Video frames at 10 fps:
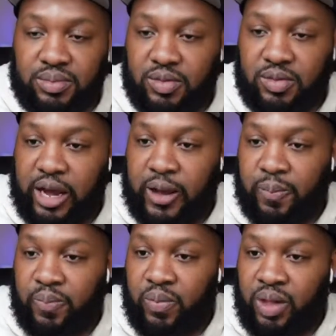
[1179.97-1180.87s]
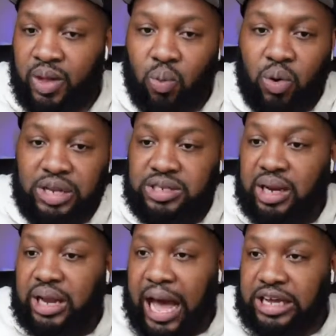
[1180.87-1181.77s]
Okay. What does a
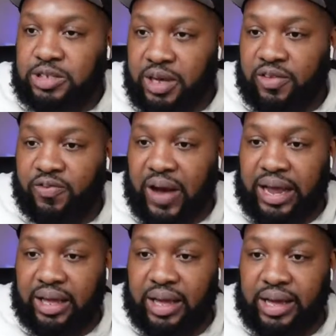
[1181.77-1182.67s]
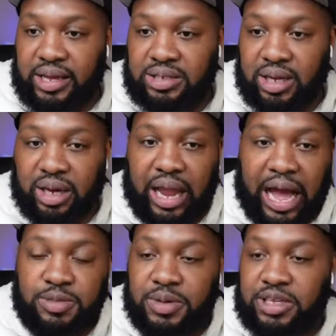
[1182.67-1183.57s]
locksmith fight against? A
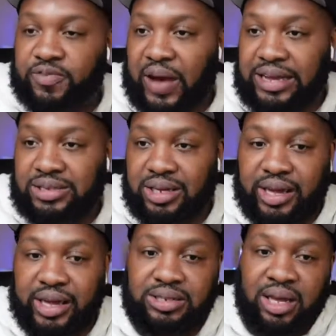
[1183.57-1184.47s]
locksmith fights against